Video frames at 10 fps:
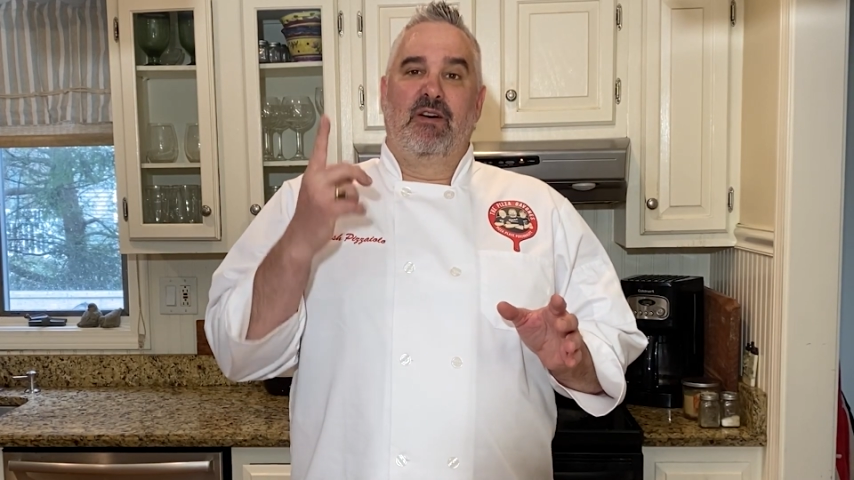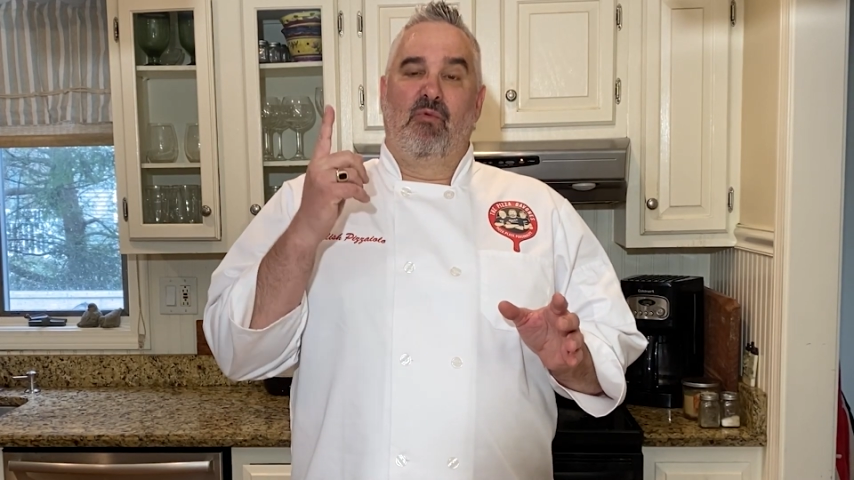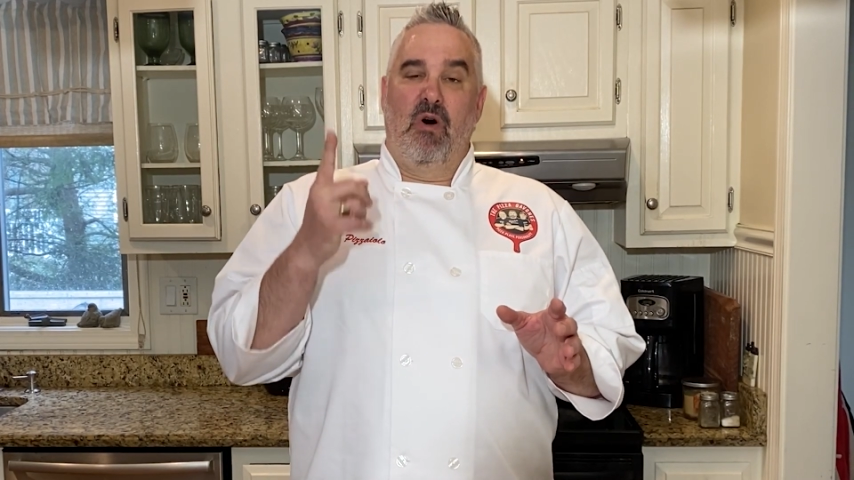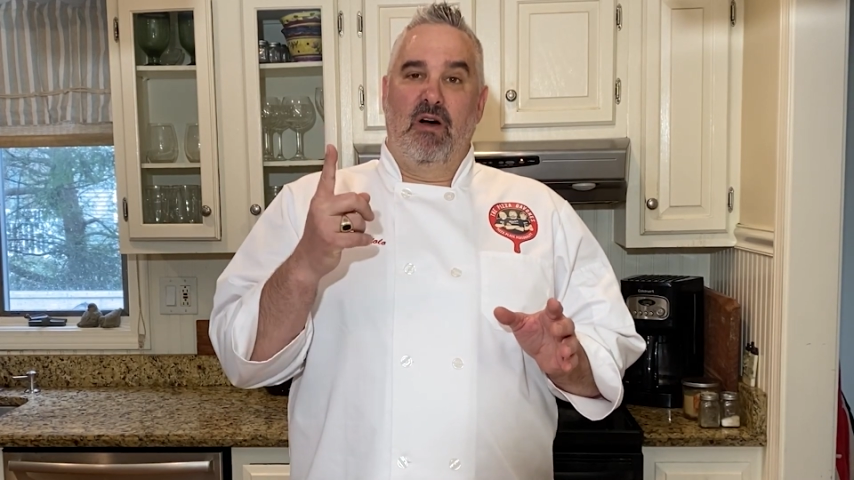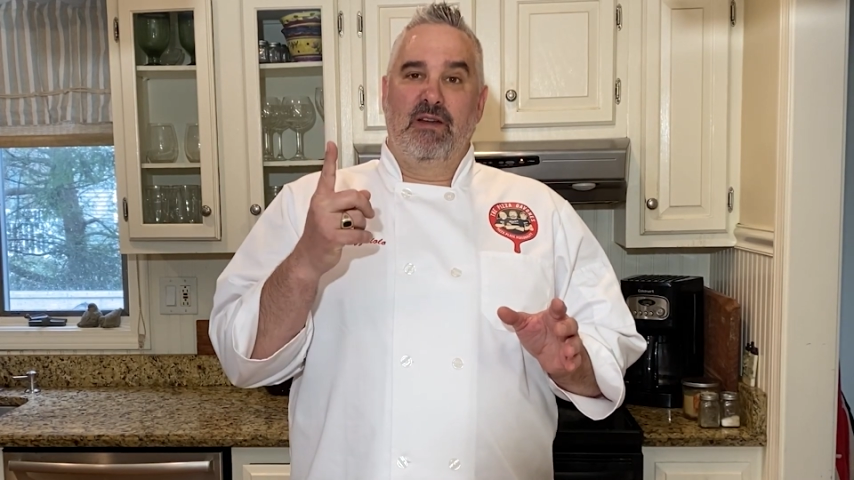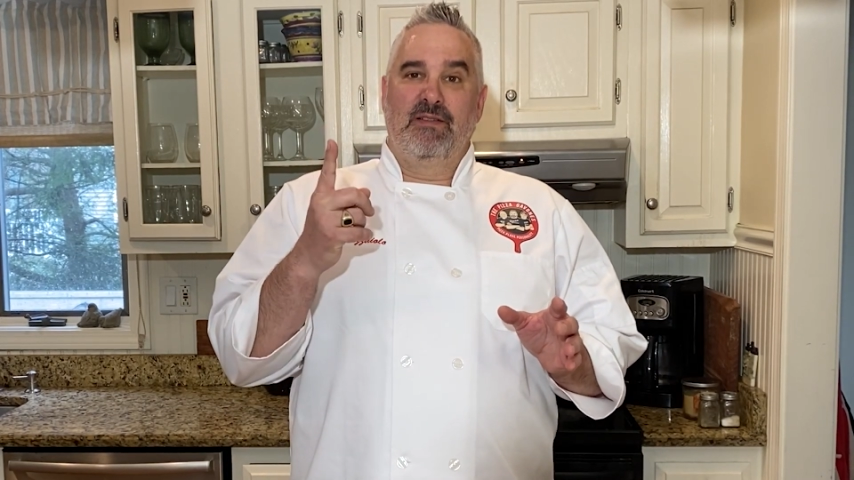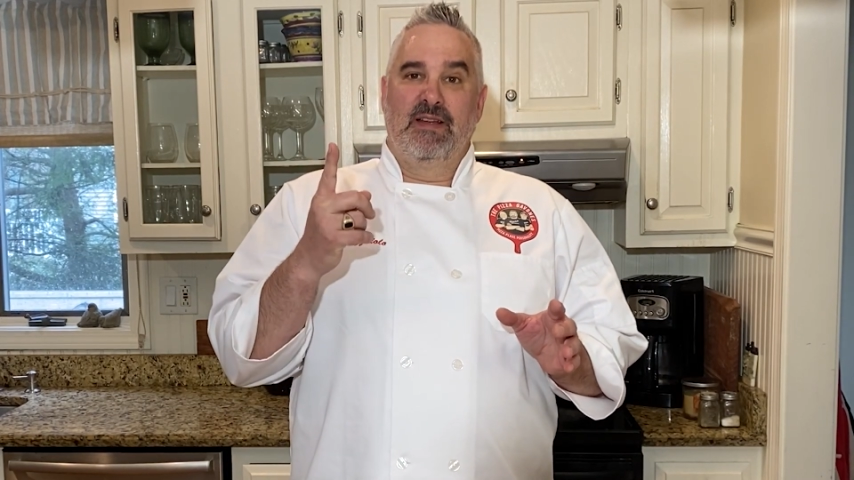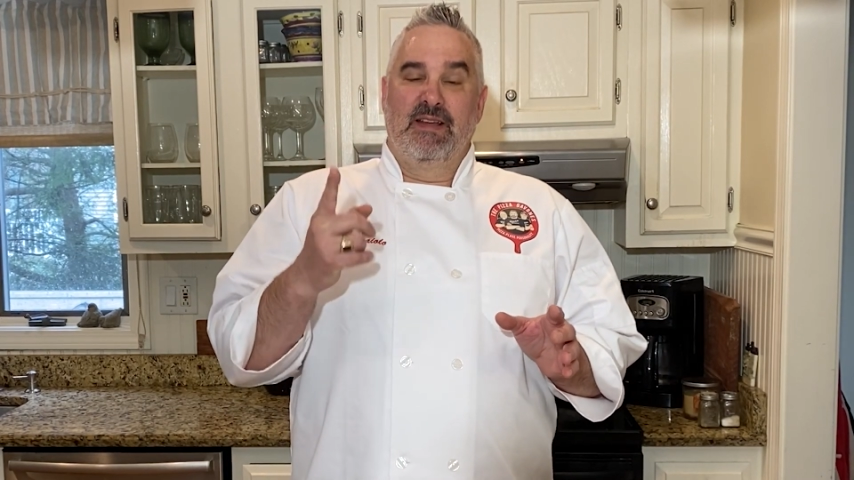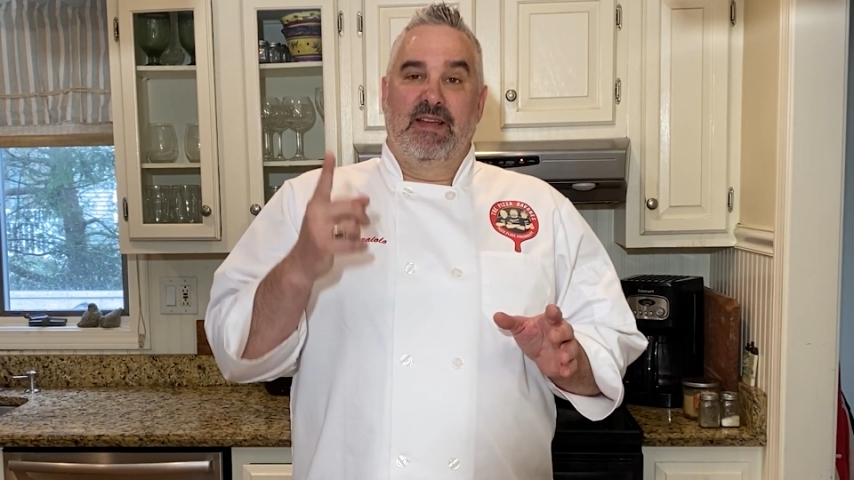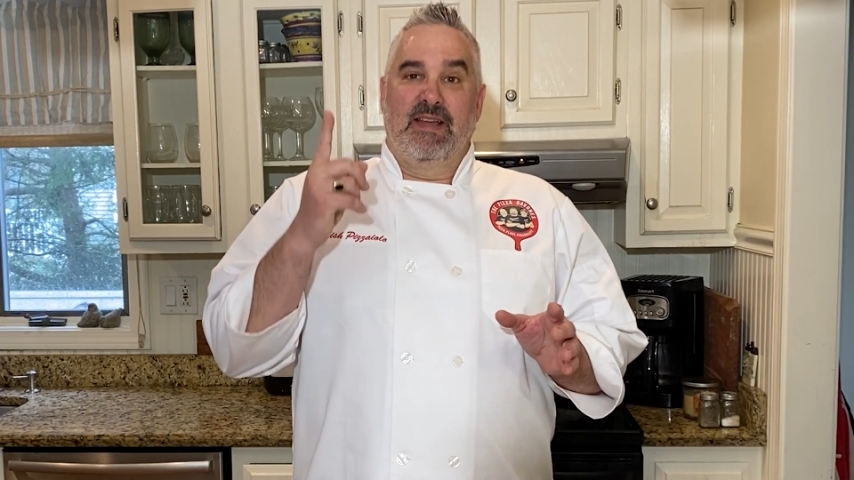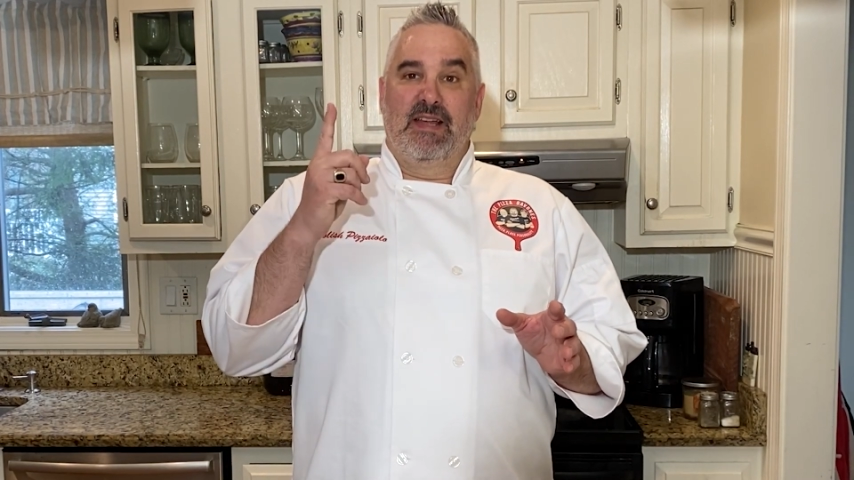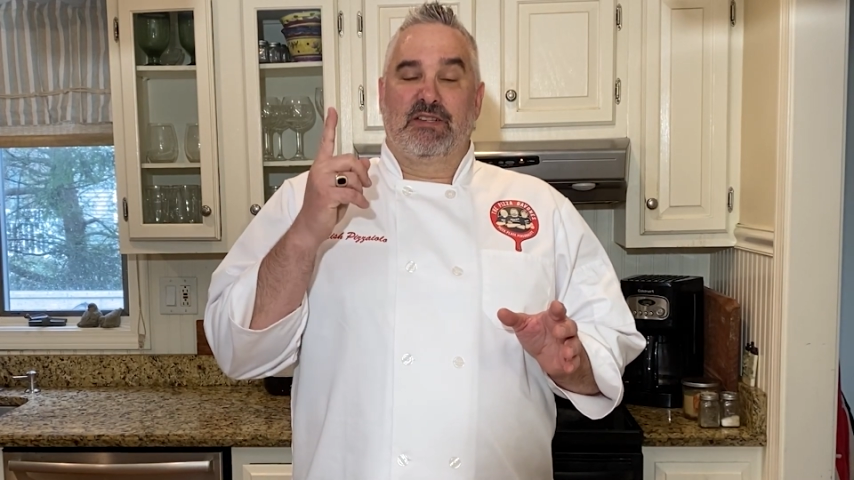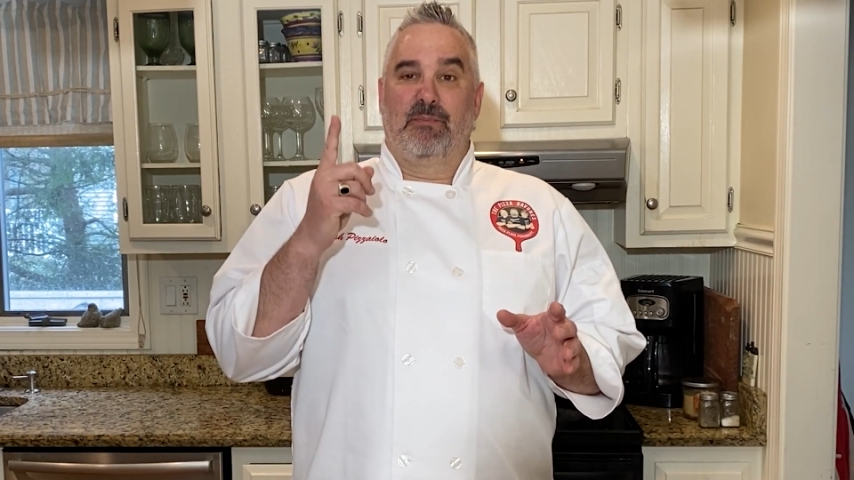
One is a